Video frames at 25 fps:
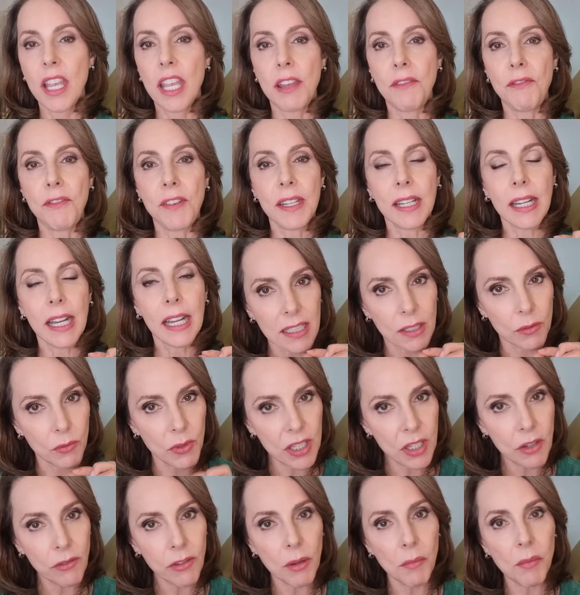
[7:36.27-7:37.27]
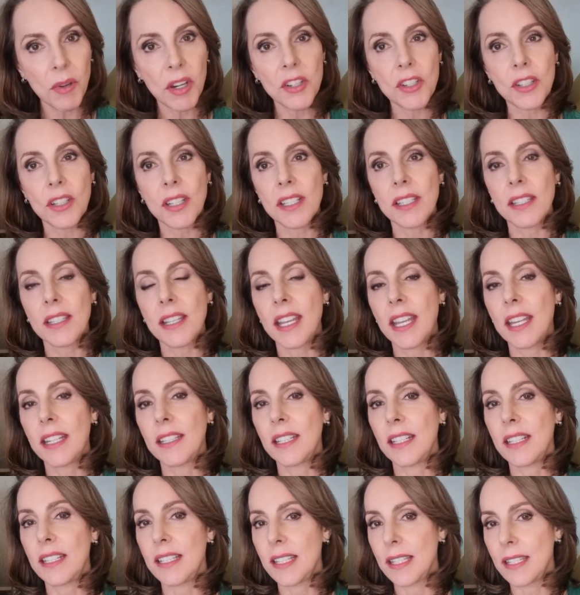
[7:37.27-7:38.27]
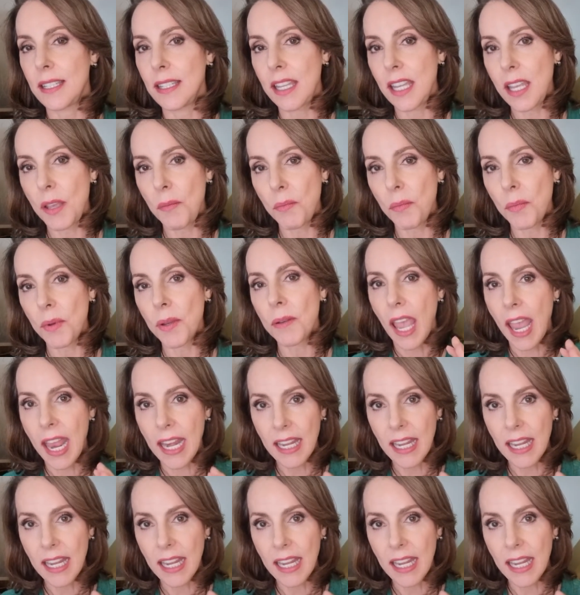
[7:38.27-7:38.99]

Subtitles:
If it is a real vibrational state, it is deep,